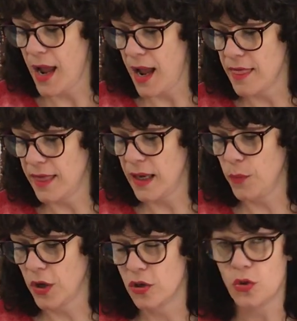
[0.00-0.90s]
And then
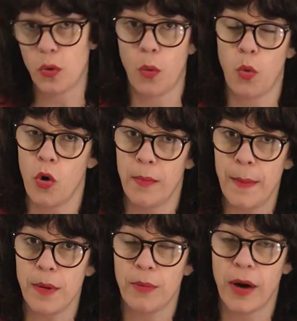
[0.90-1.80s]
we're going to do a
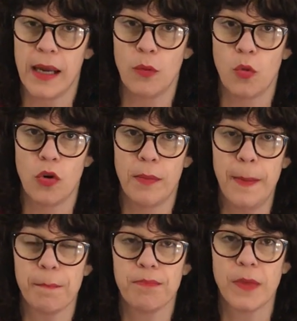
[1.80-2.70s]
warm-up, a brain warm-up,